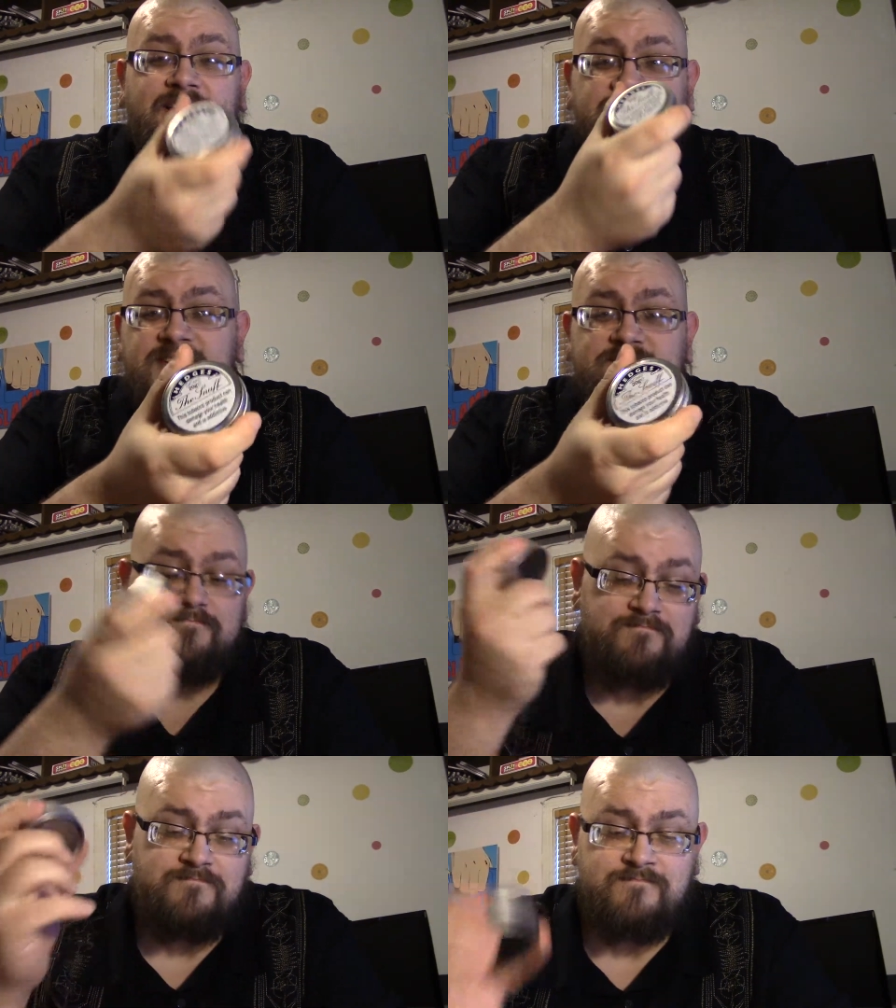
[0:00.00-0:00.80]
loves it.
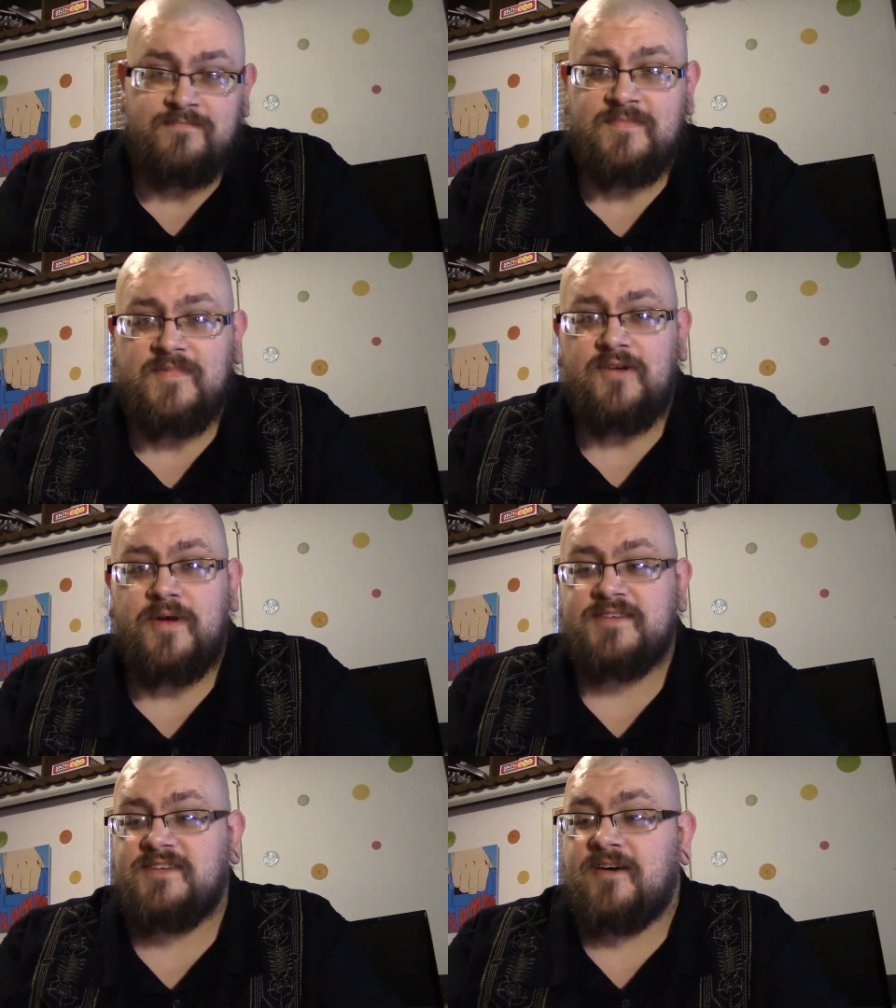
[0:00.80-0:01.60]

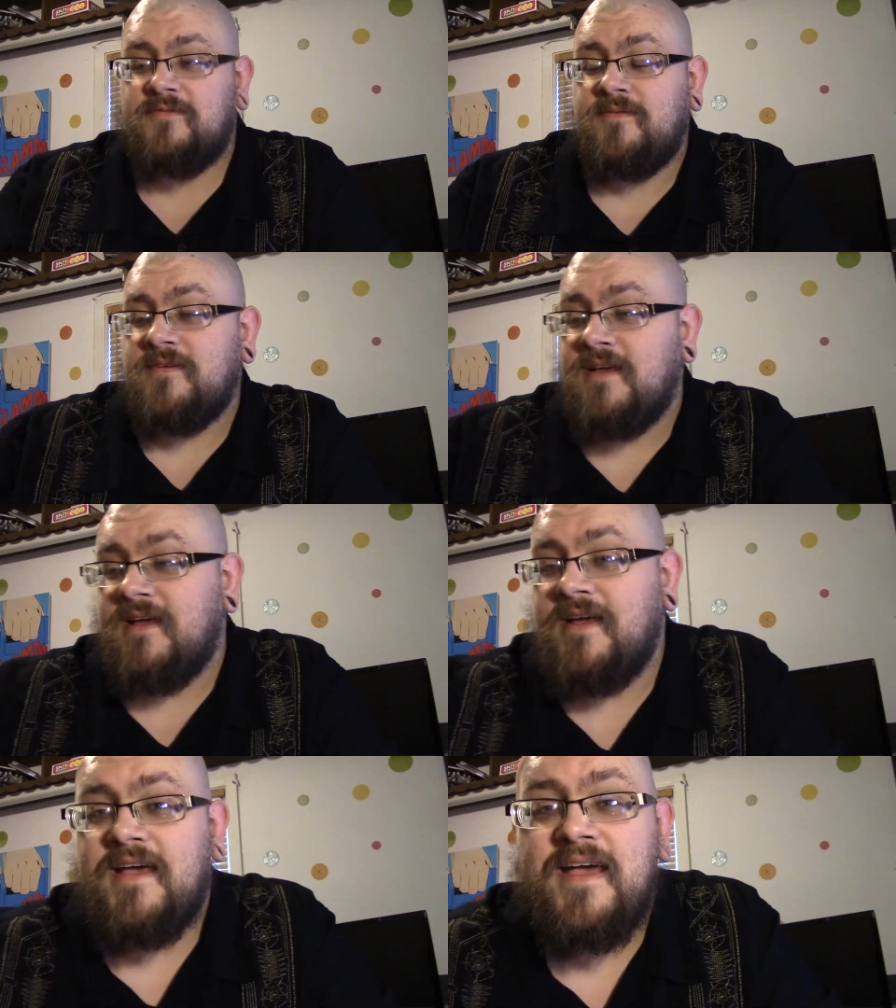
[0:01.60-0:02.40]
Great stuff.
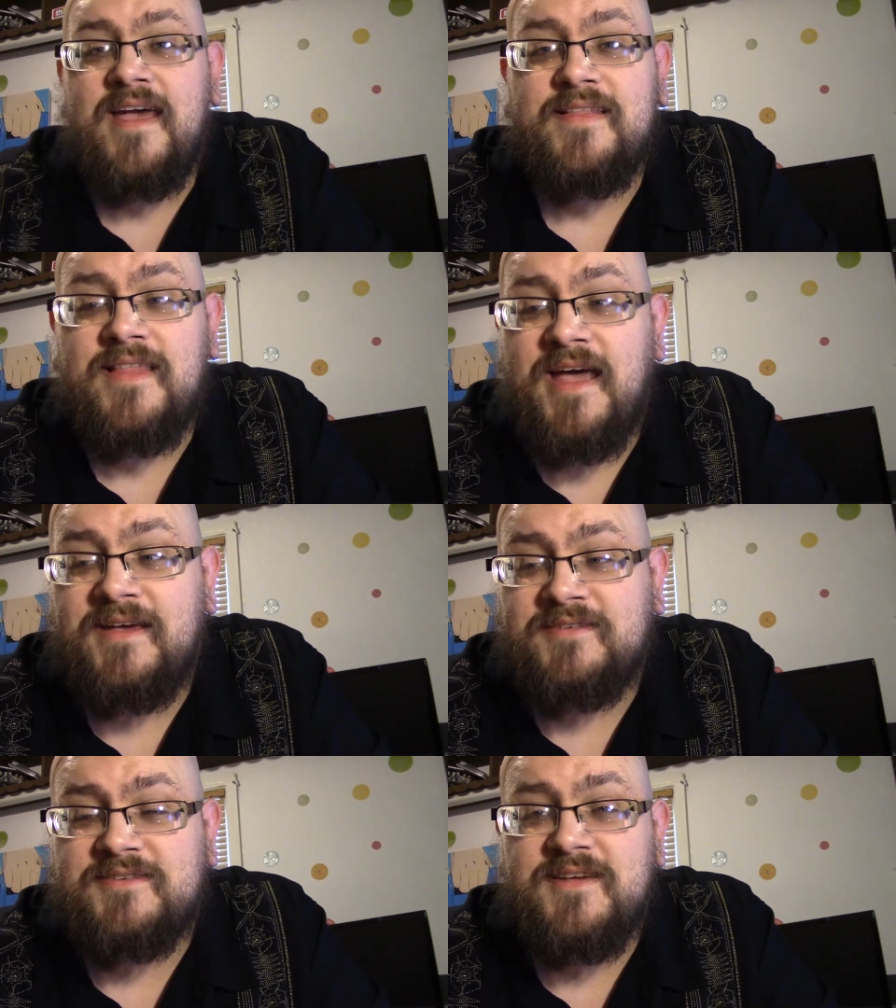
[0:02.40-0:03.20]
And
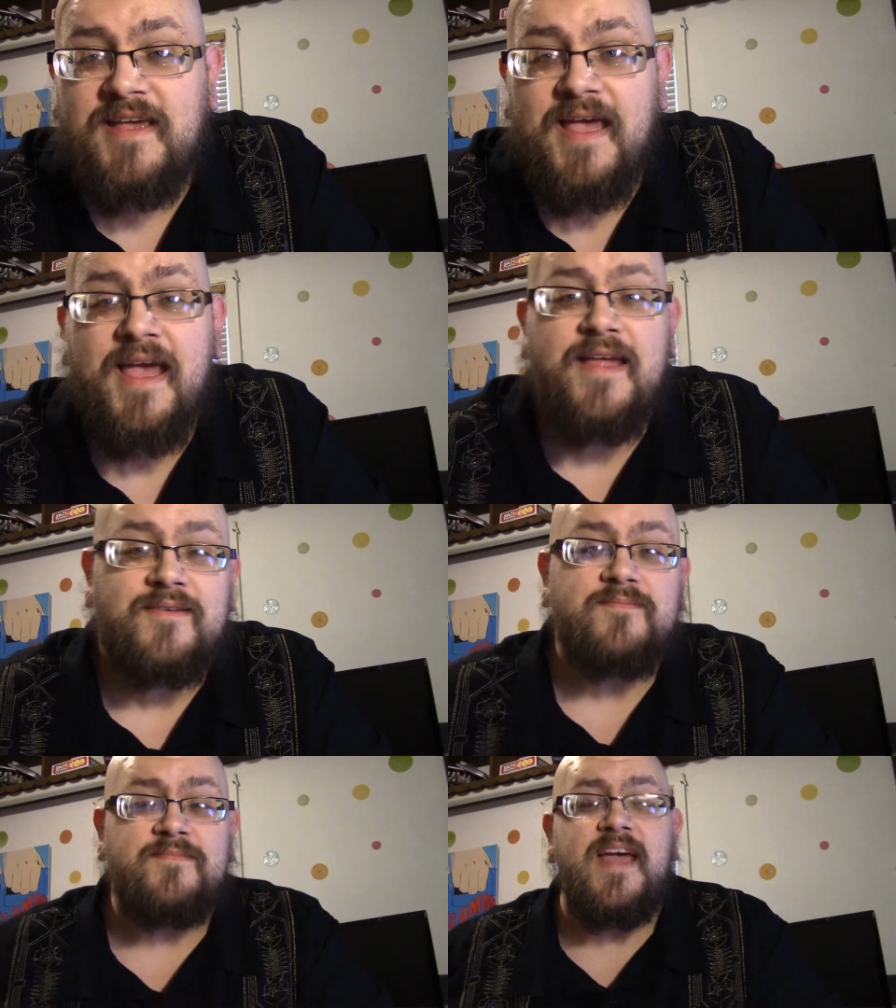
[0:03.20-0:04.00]
last,
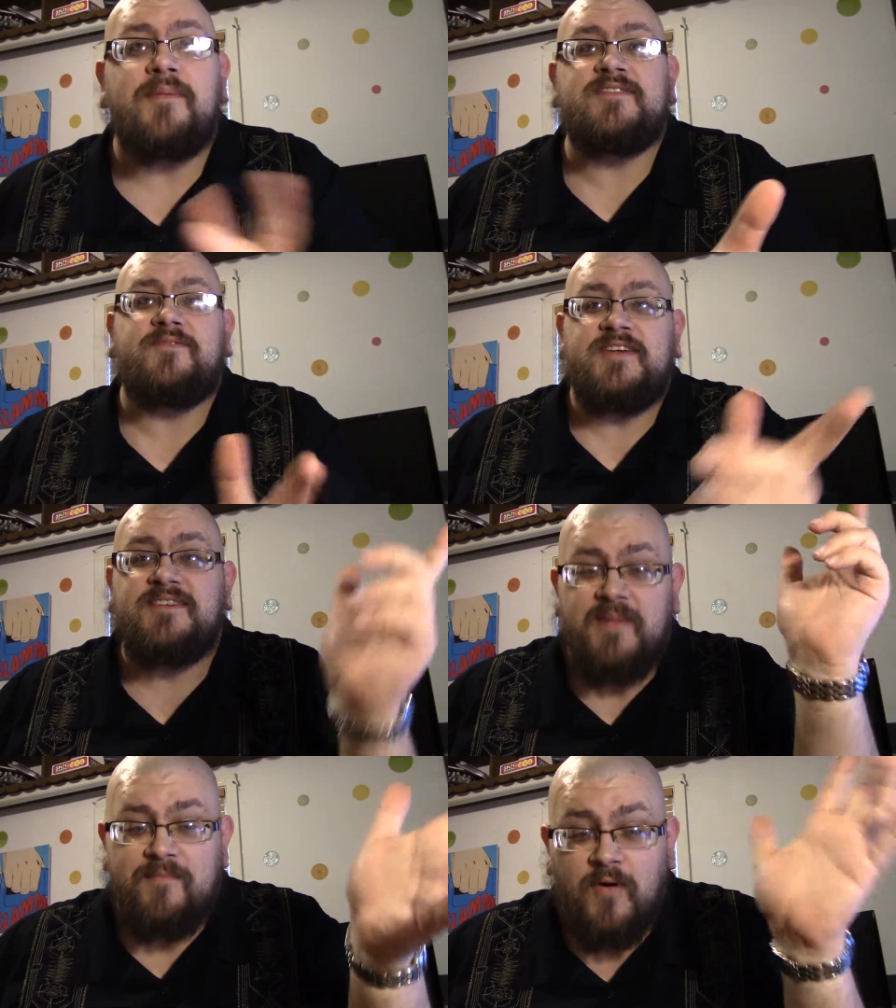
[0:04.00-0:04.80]
and the opposite of
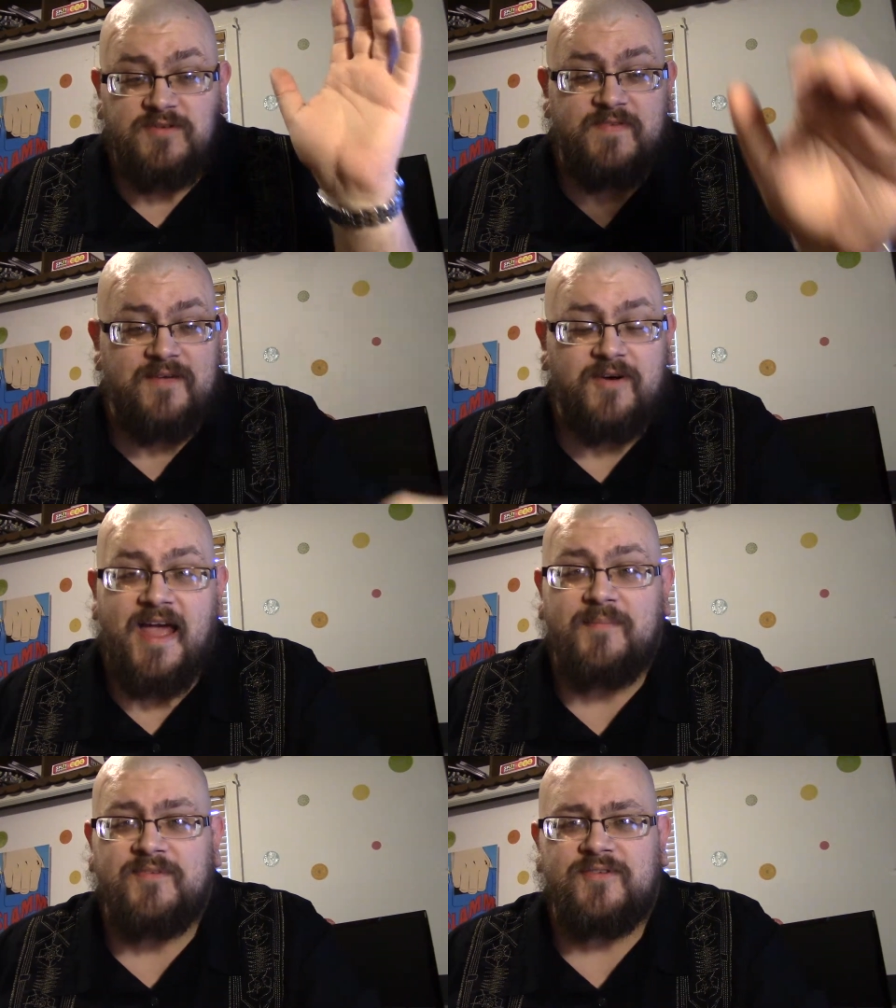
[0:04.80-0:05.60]
least, my most favorite,
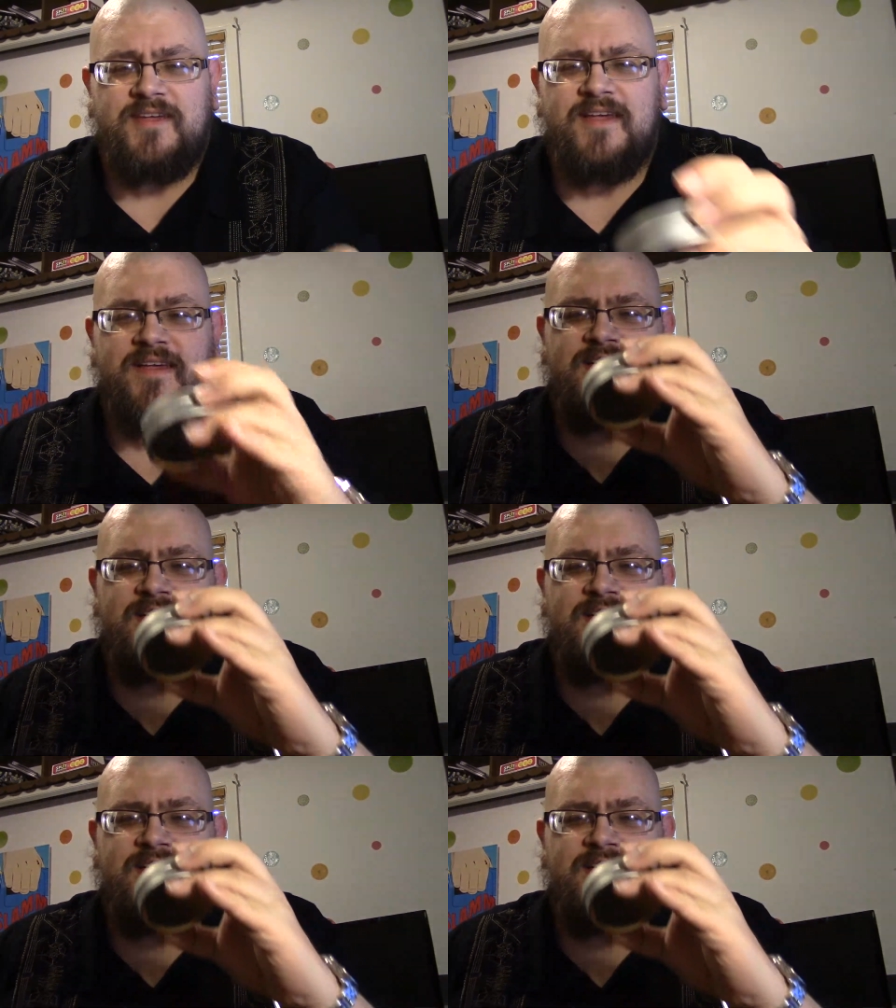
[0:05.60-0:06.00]
absolutely,